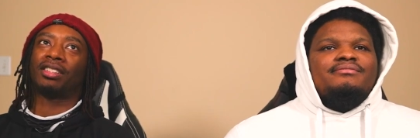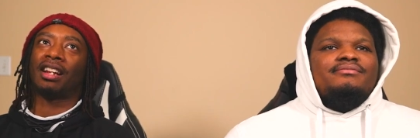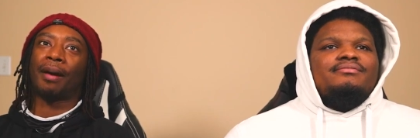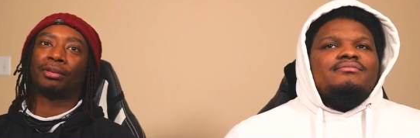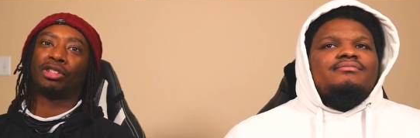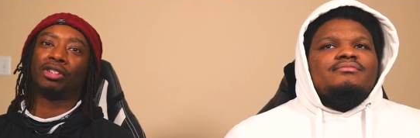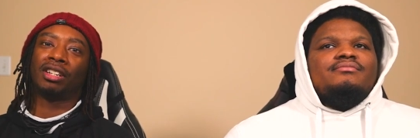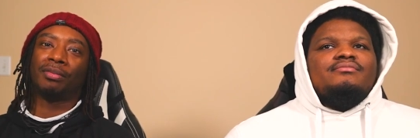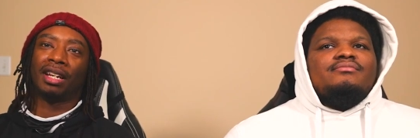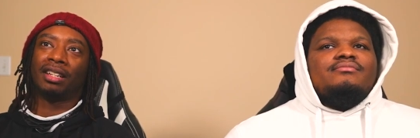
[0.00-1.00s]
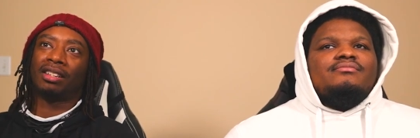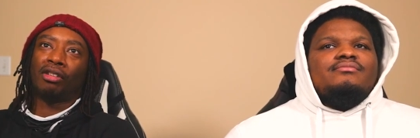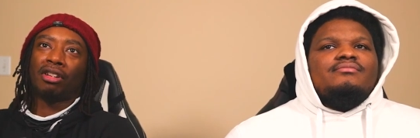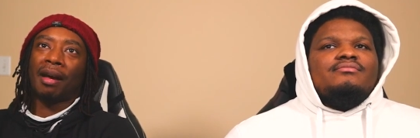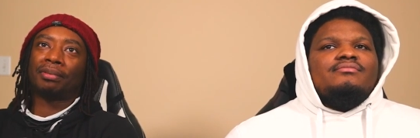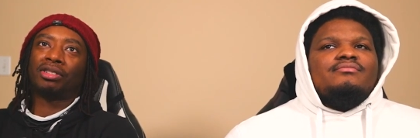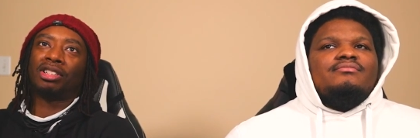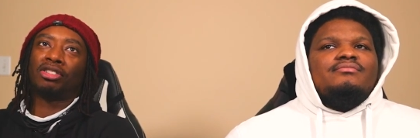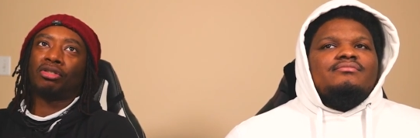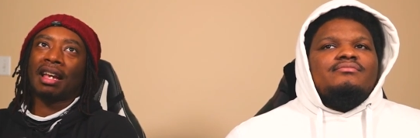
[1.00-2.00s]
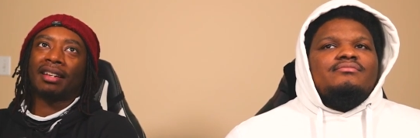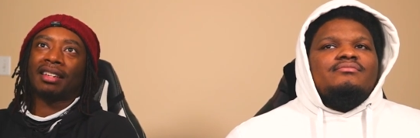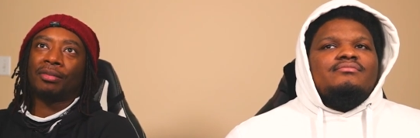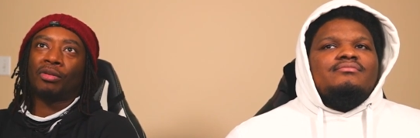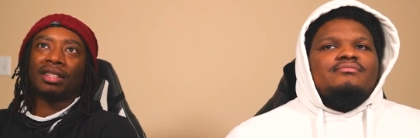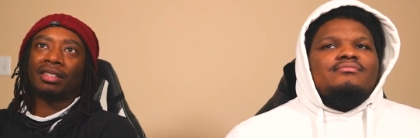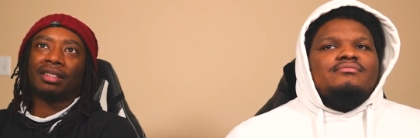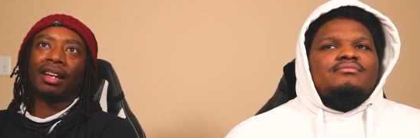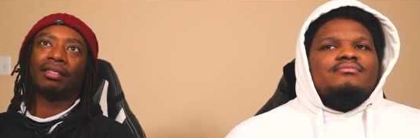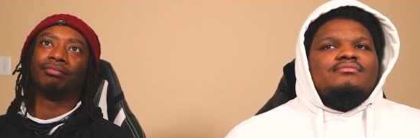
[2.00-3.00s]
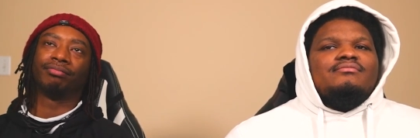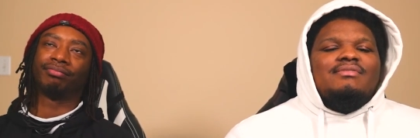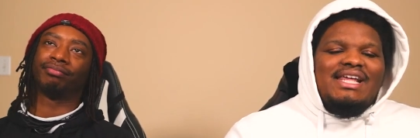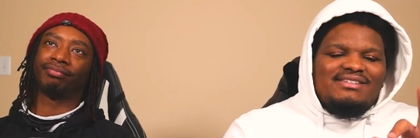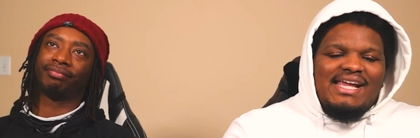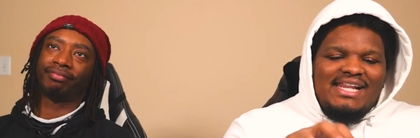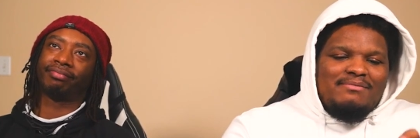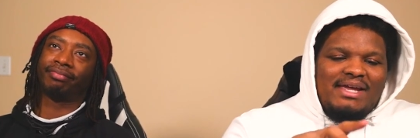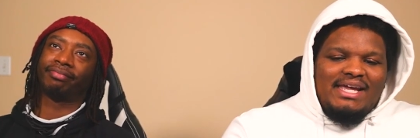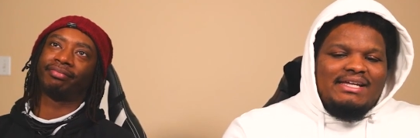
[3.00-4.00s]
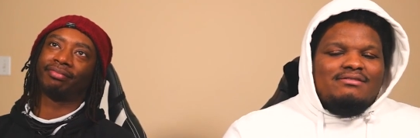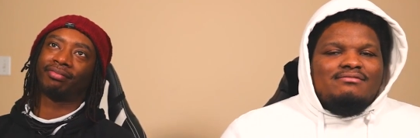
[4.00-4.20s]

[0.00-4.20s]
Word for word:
Speaker 1: of the opportunity, man. It's the only opportunity you got. can't be wasting time.
Speaker 2: It's anime.